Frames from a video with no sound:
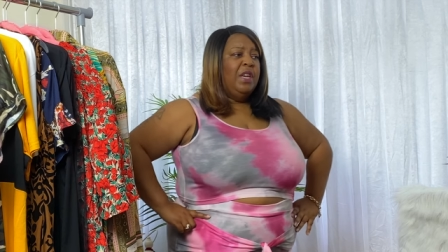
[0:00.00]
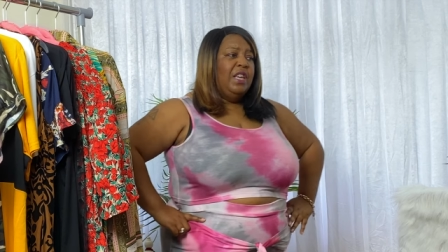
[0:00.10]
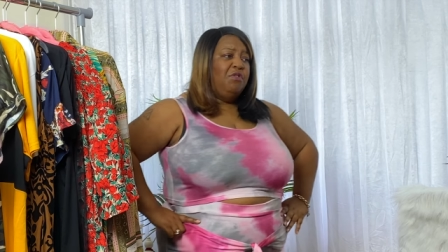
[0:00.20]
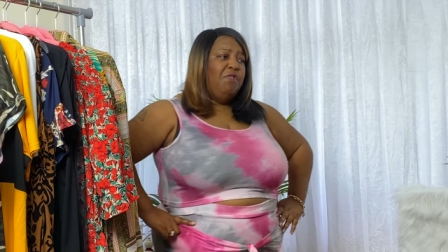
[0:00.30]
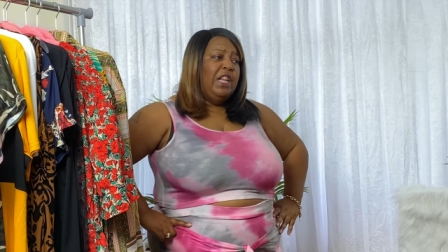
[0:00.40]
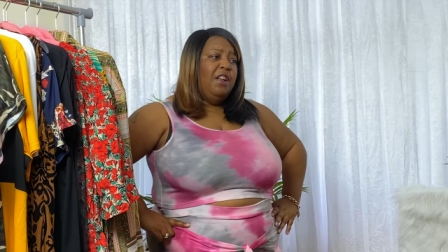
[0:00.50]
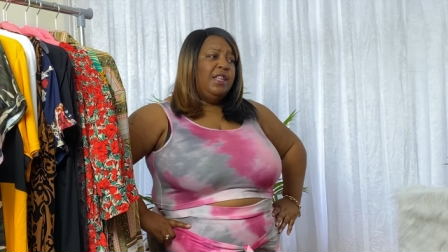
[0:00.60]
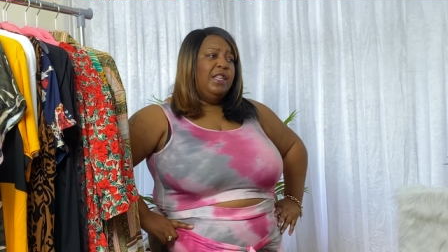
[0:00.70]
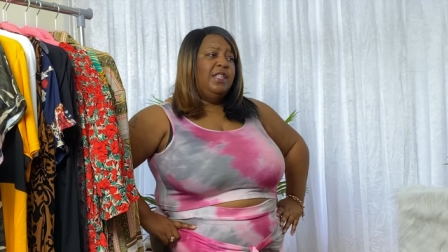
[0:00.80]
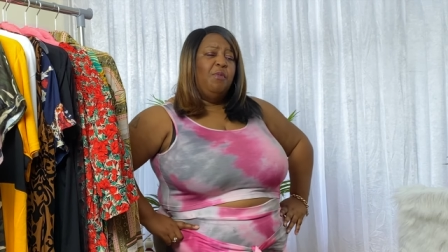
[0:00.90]
It's really
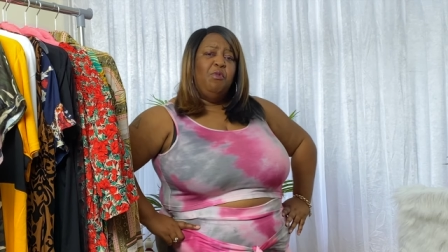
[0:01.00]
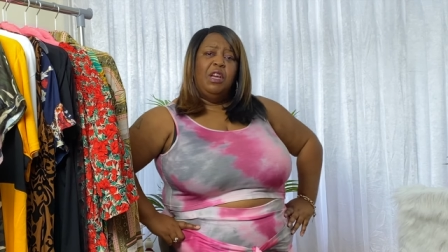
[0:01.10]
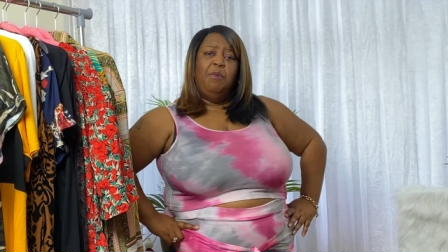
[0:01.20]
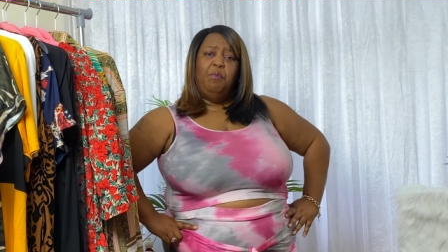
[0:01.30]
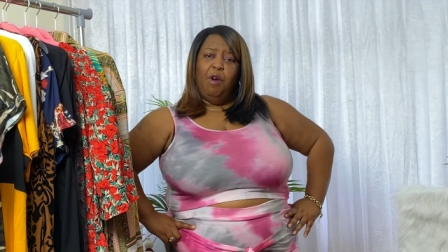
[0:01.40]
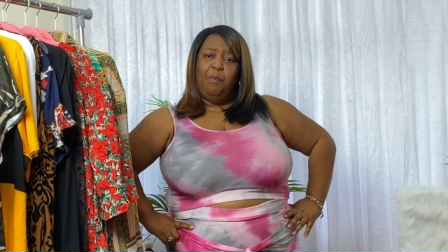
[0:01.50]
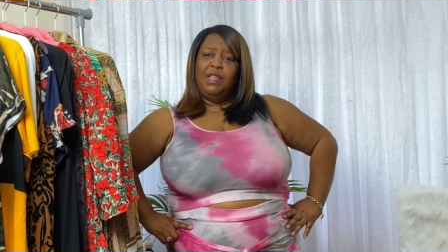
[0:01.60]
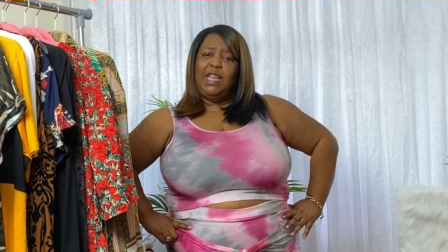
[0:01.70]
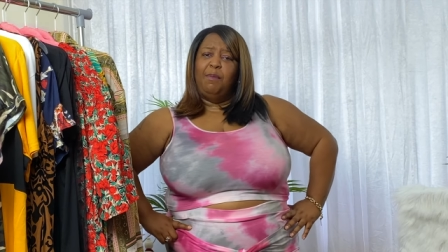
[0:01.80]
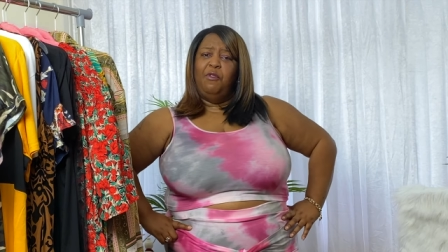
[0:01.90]
nice and summery. Proper
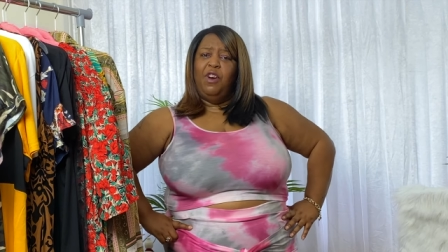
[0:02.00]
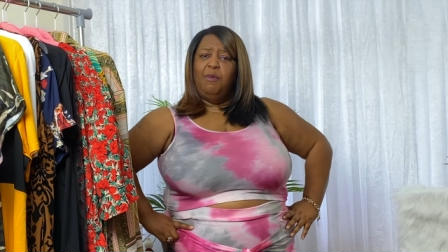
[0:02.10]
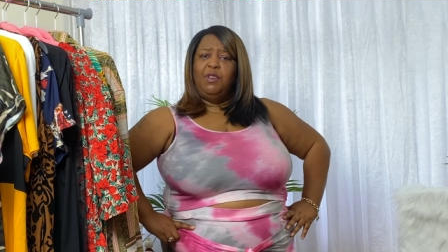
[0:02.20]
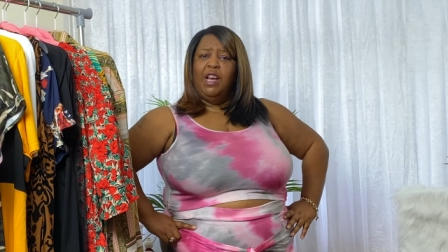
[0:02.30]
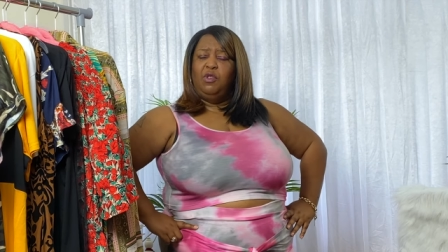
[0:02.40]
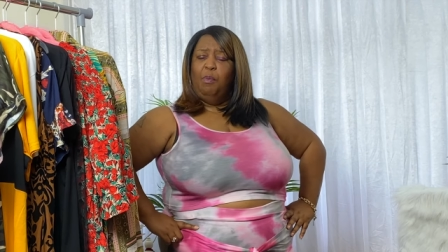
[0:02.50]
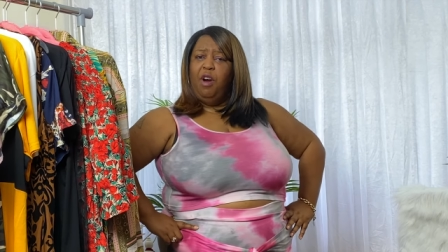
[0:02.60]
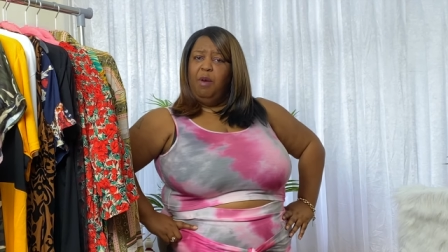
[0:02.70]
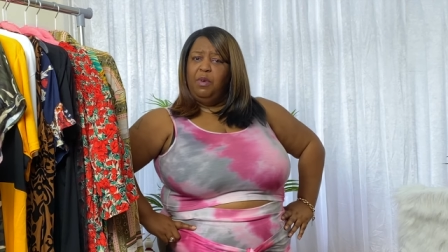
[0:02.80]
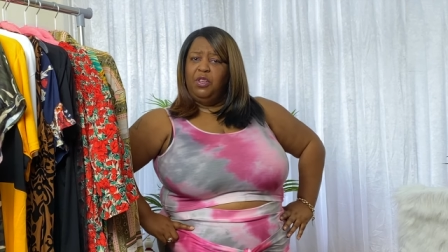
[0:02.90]
summer vibes going to a
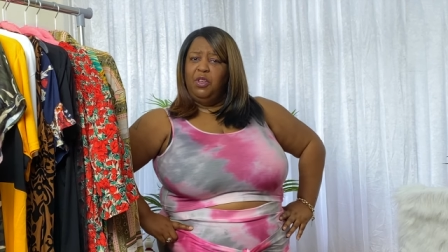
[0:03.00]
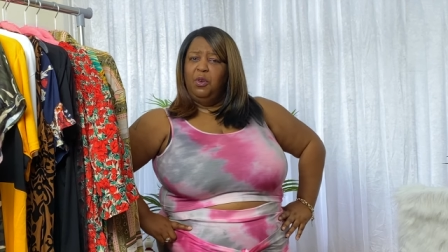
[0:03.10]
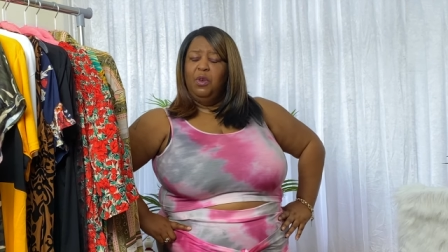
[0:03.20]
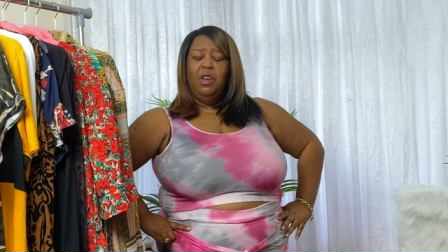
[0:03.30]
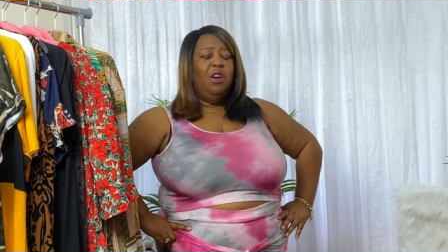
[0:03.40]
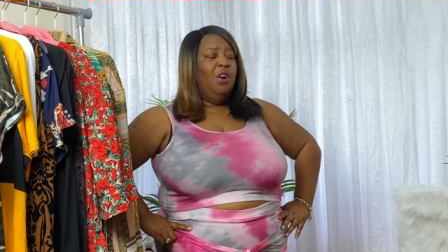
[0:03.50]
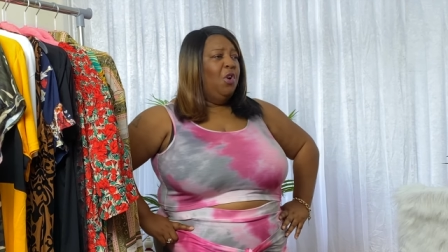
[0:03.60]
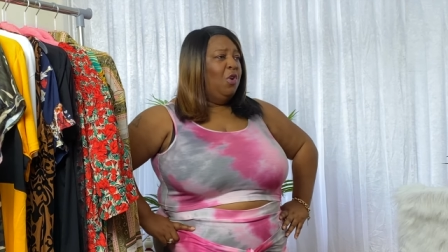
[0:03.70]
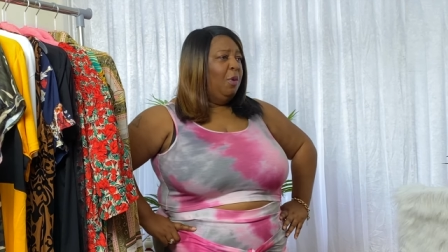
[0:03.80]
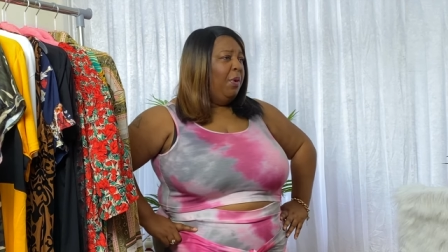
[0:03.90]
barbecue or a